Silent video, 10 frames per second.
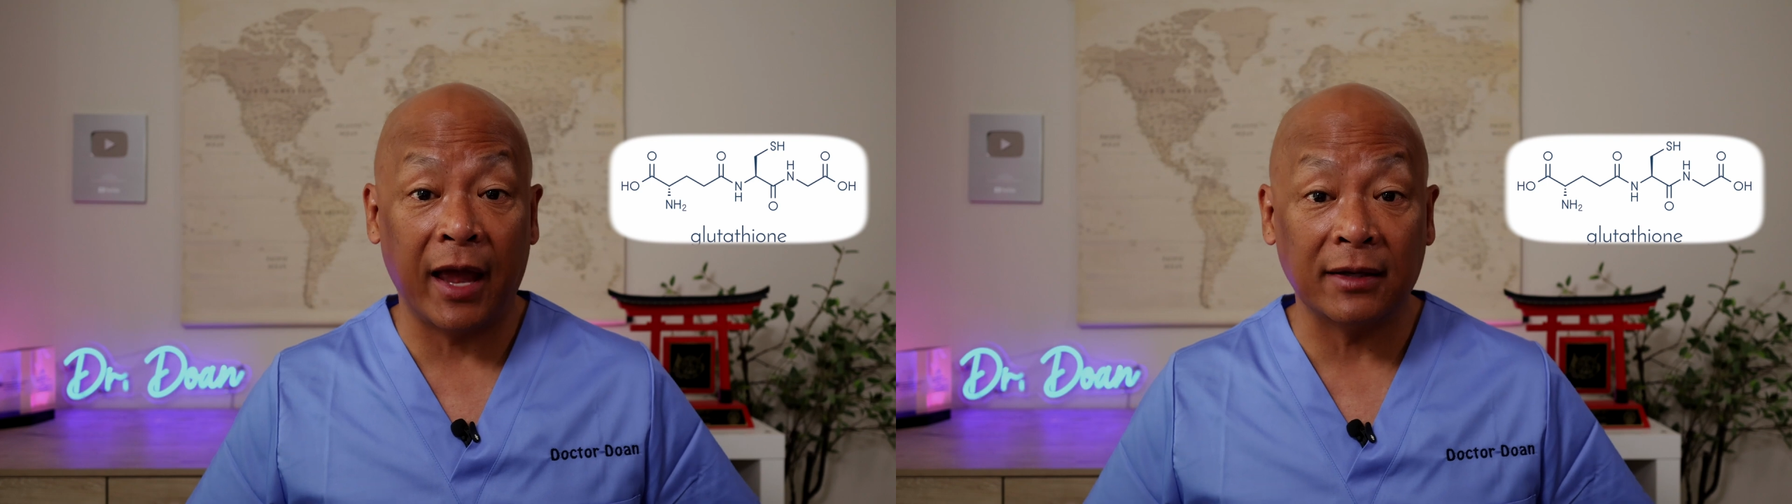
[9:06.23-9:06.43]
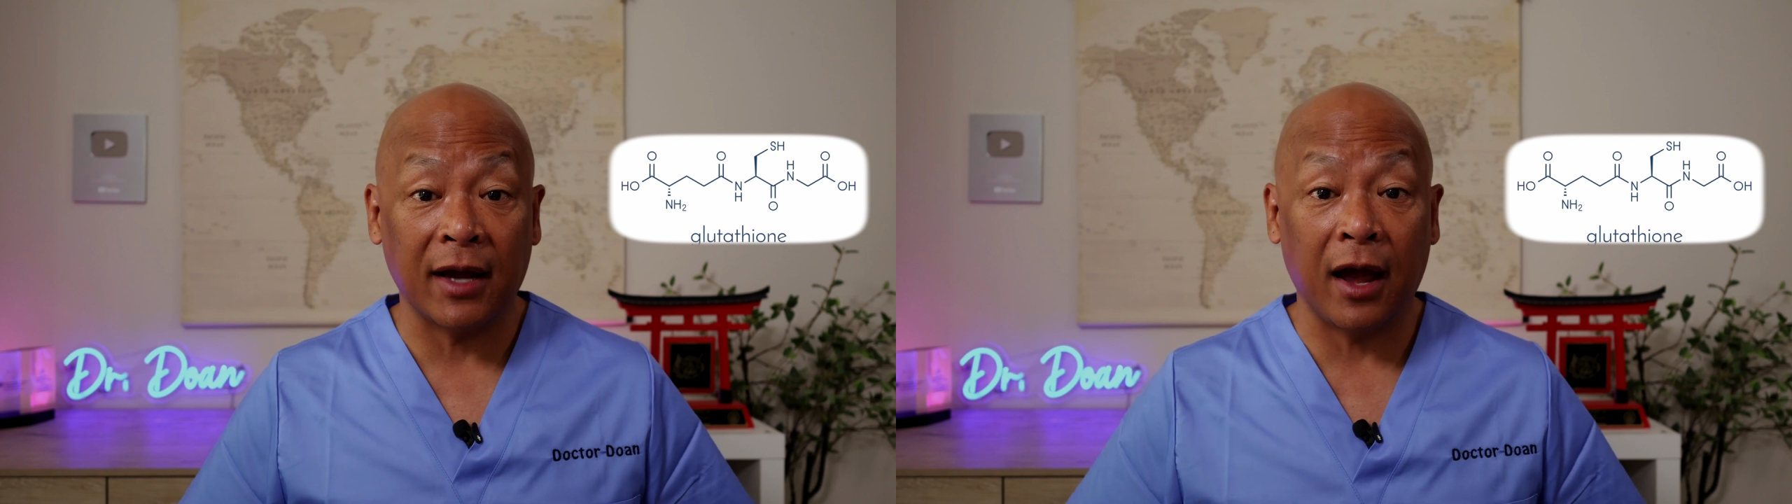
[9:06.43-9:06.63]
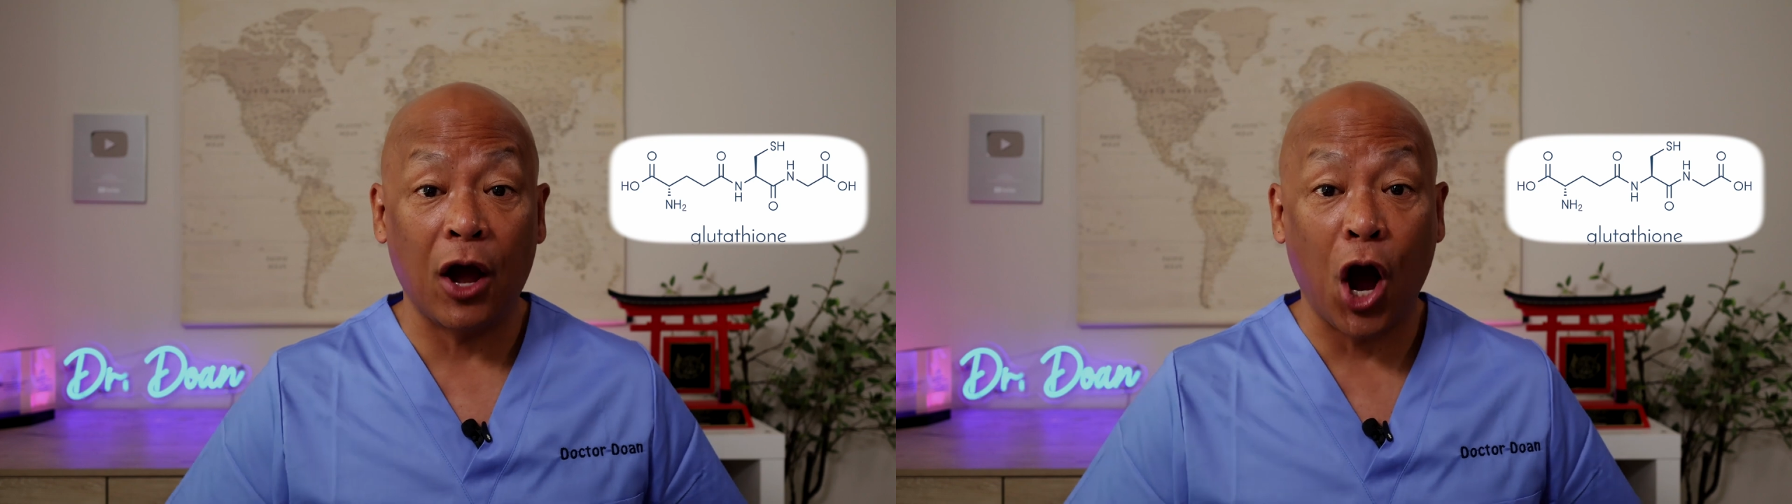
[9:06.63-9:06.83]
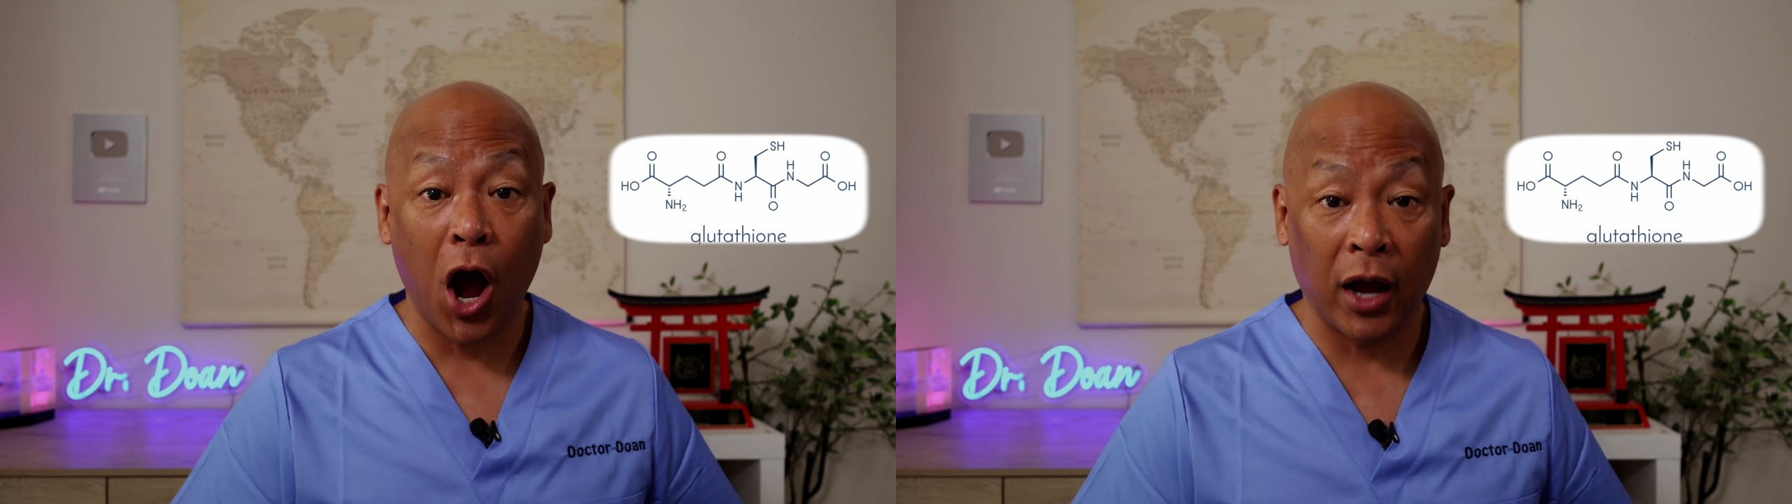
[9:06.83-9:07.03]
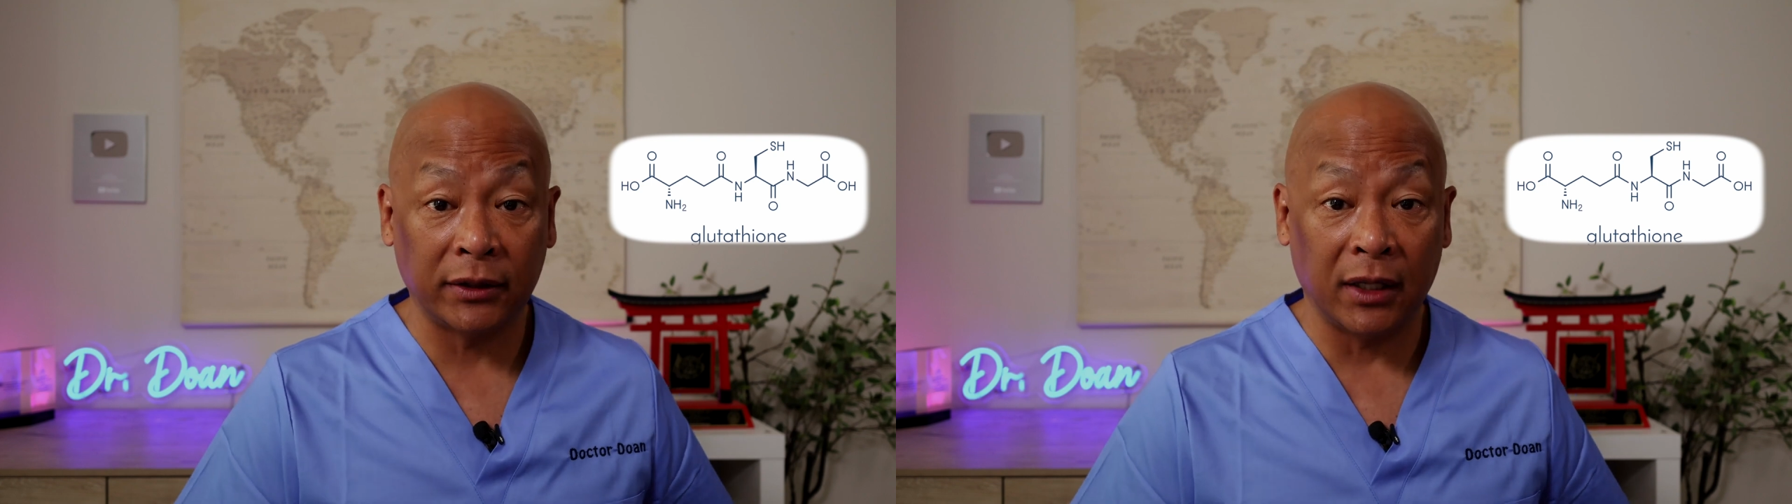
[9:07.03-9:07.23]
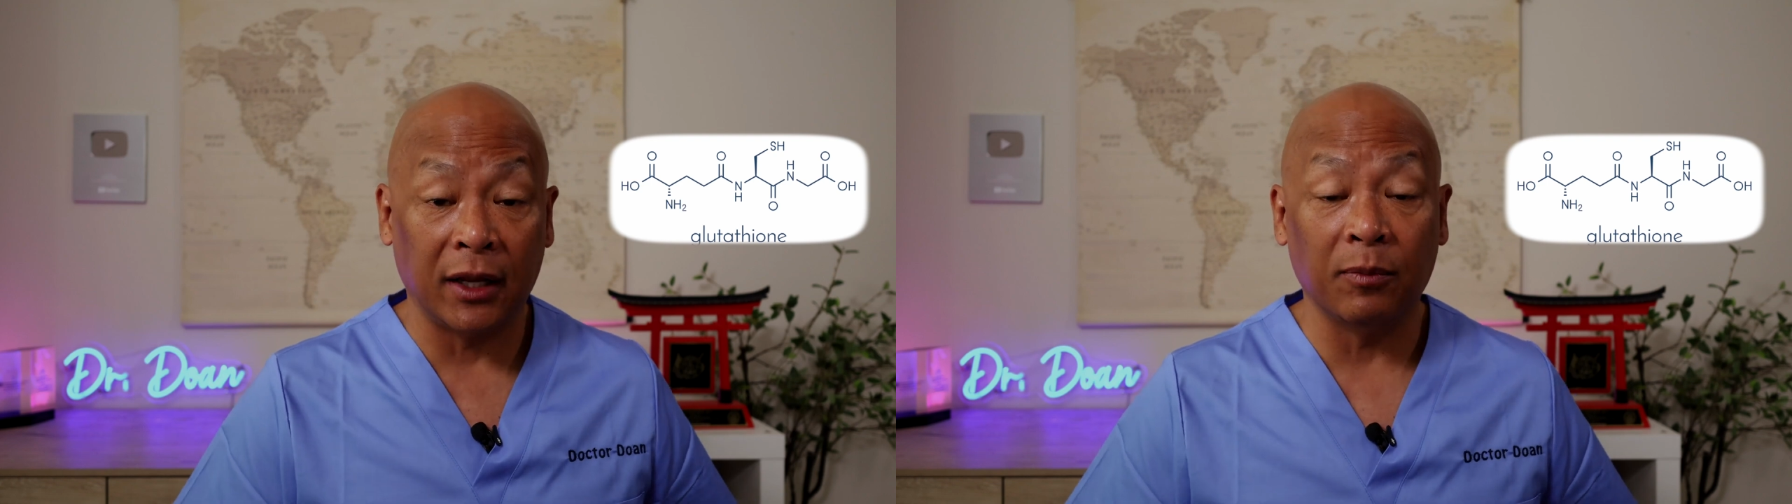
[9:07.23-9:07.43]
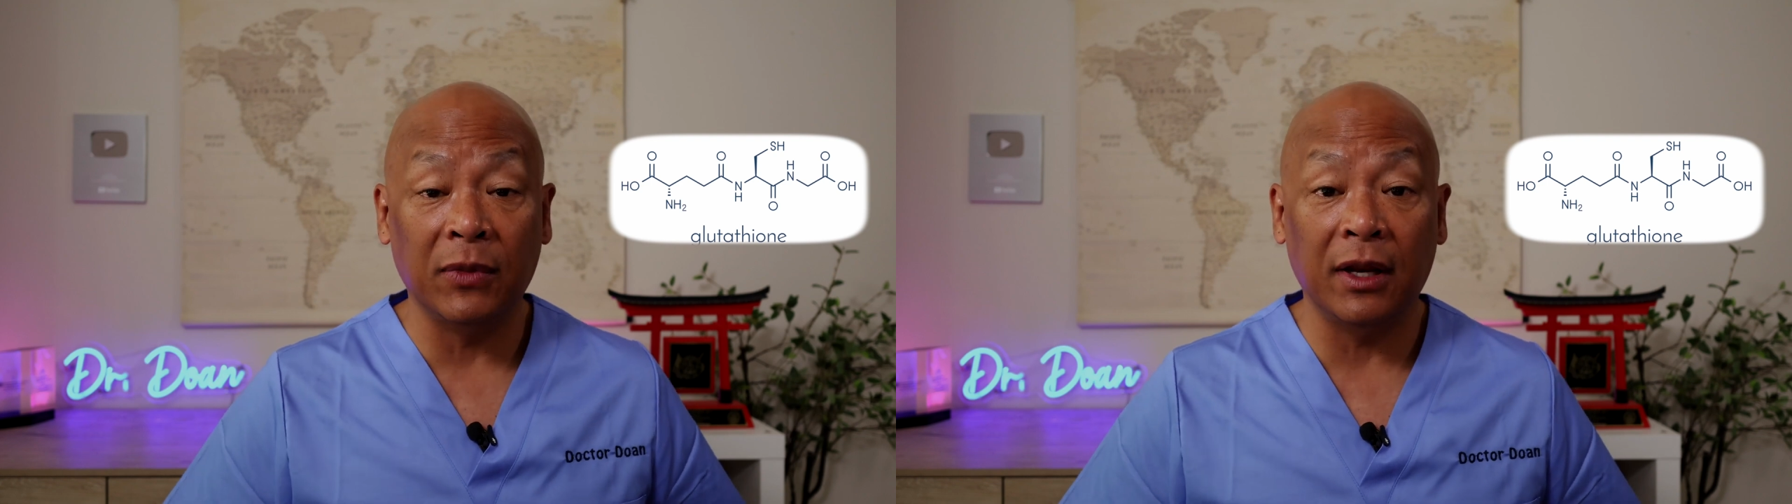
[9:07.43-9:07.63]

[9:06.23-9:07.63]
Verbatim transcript: antioxidant,